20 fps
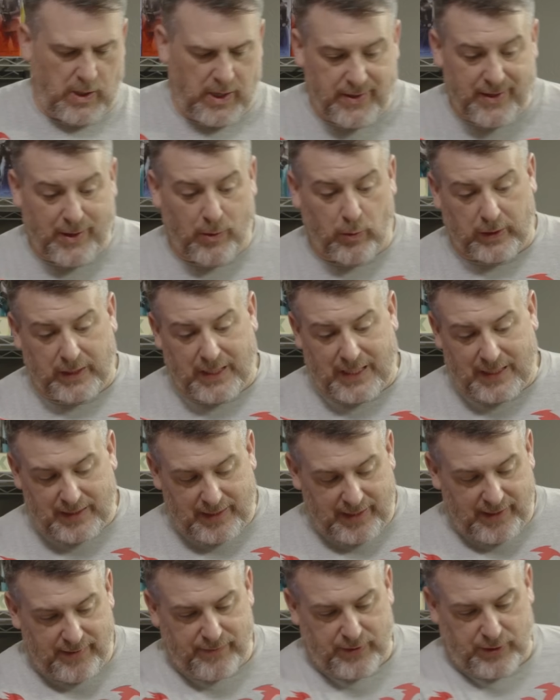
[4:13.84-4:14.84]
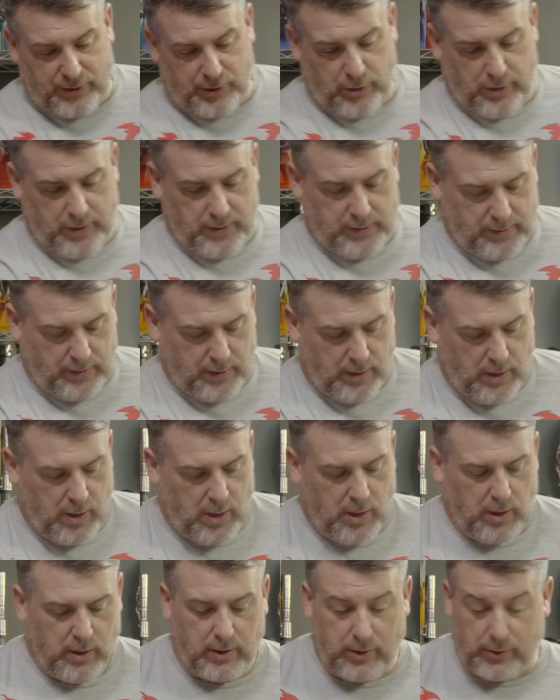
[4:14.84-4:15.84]
And then we're gonna leave this grease
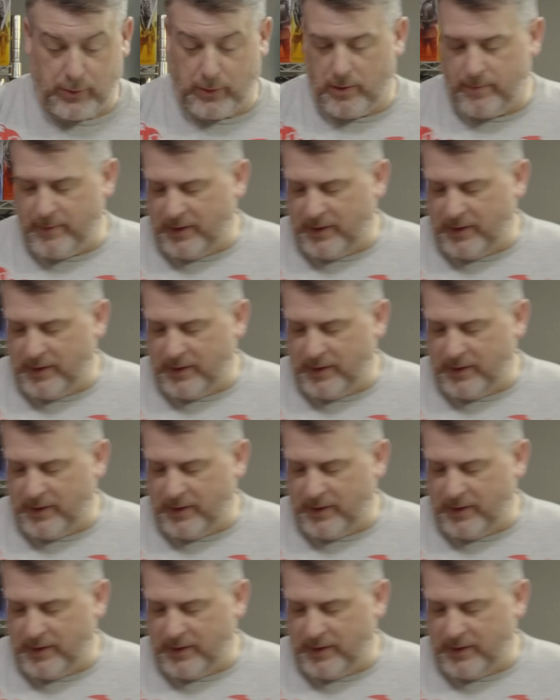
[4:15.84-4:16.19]
because we're gonna